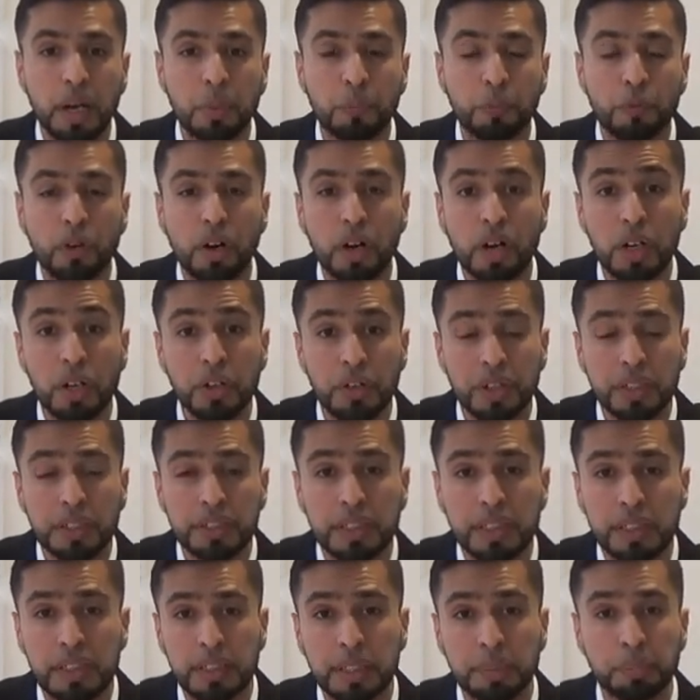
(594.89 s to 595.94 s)
For
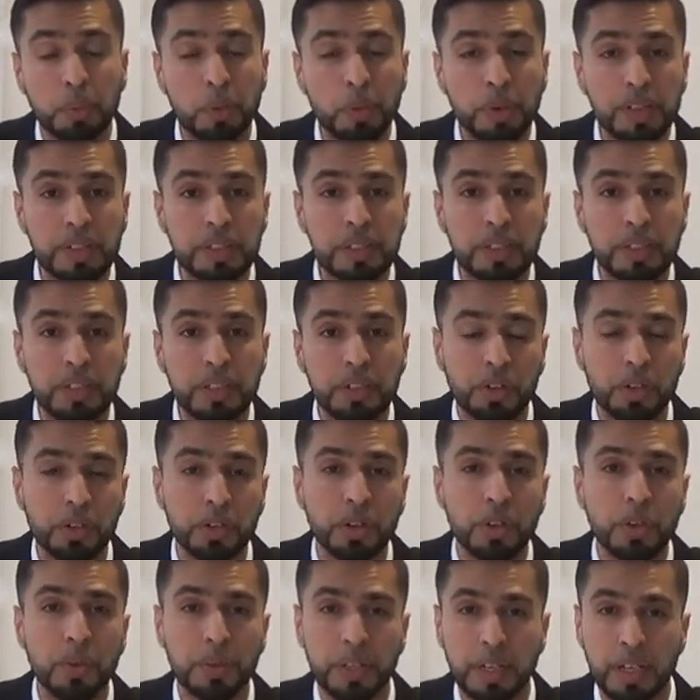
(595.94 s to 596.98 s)
160 points,
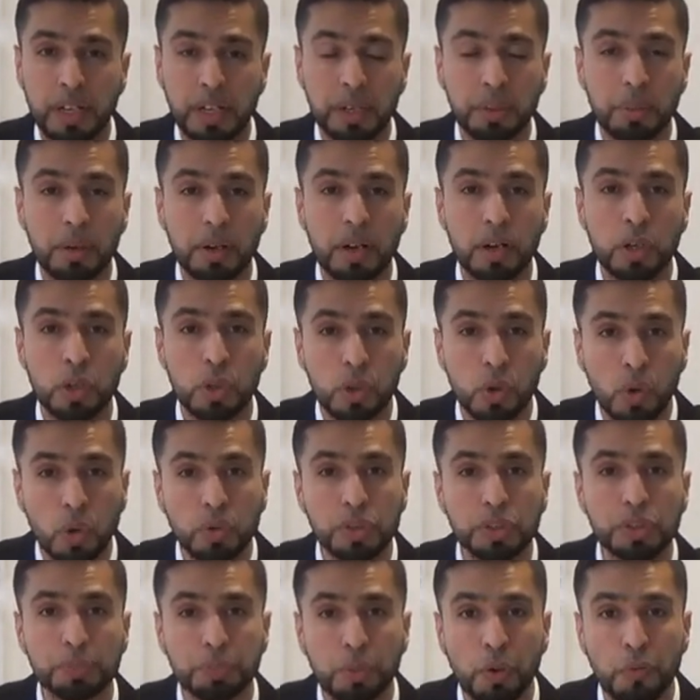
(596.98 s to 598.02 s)
you're looking at a
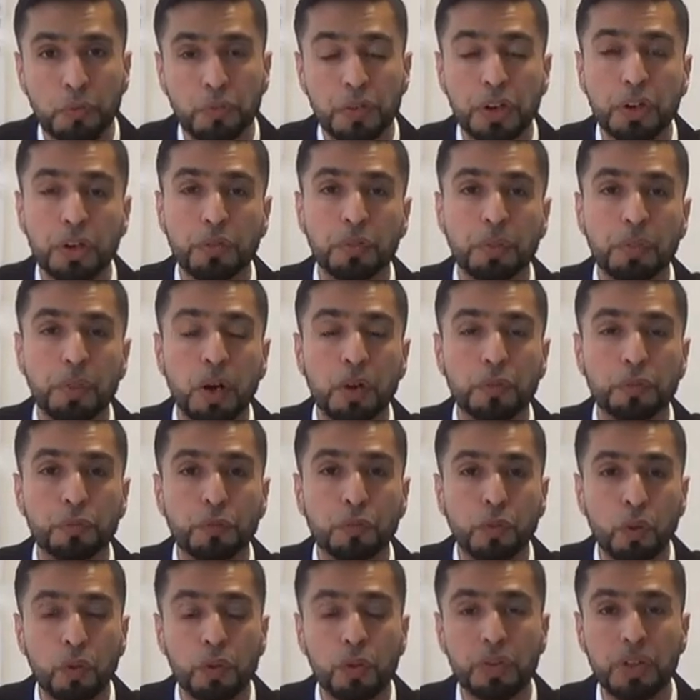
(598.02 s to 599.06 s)
gross profit of about
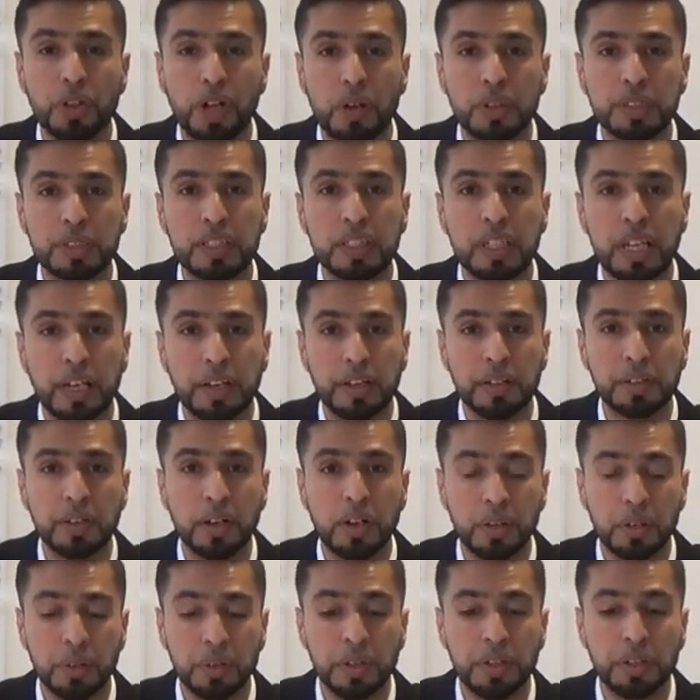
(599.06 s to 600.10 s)

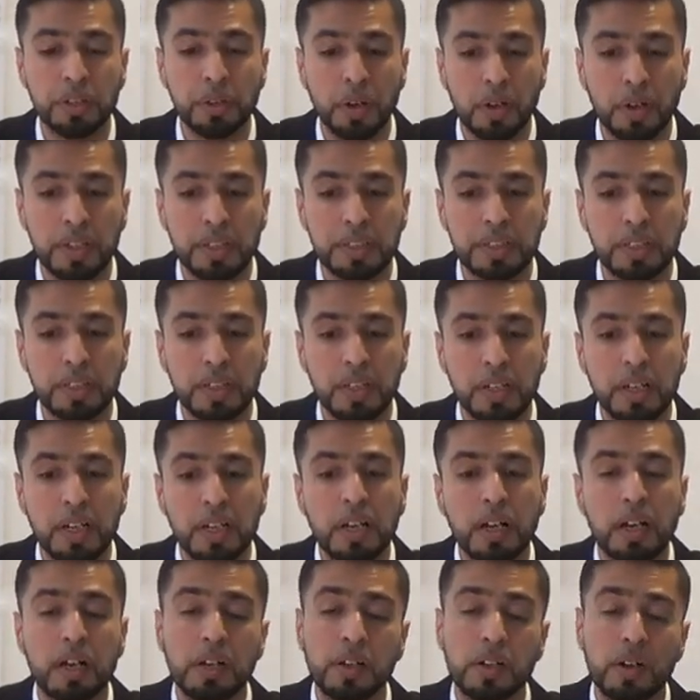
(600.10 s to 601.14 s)
$4,800
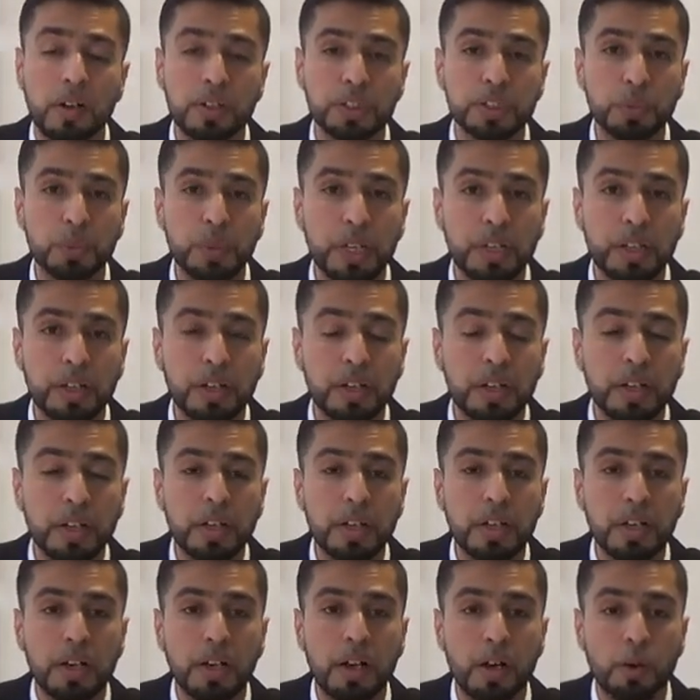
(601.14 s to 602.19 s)
last week.
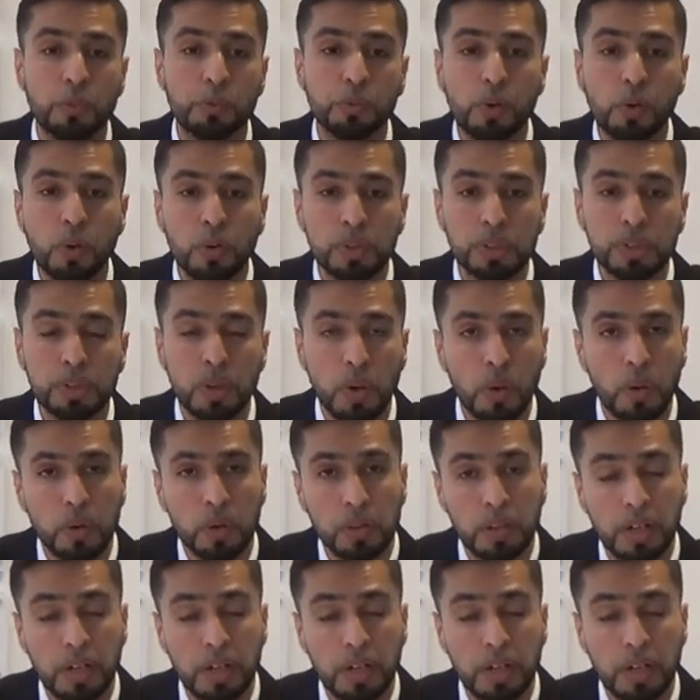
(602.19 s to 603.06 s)
Now, of course, not all